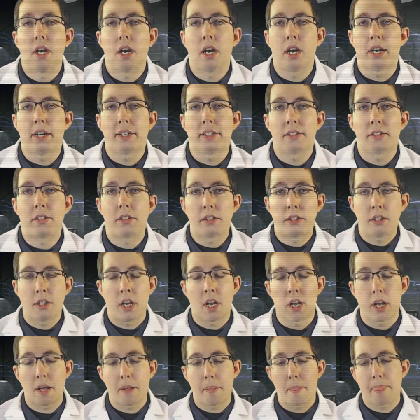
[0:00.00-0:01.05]

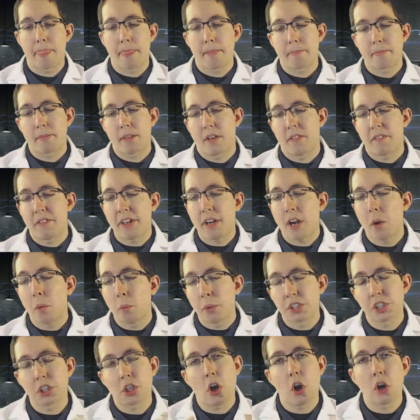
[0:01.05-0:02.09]
to figure
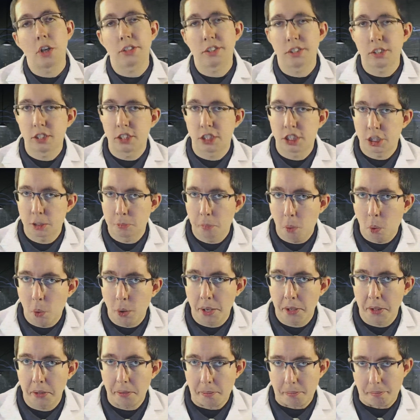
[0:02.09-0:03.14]
out which cards to
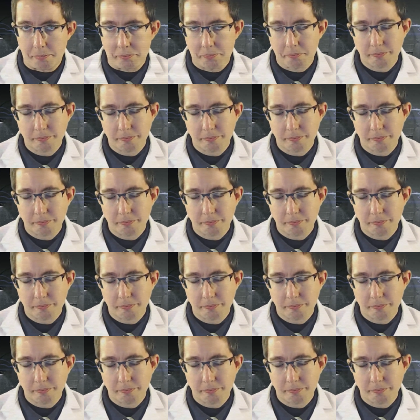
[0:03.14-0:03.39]
spoil,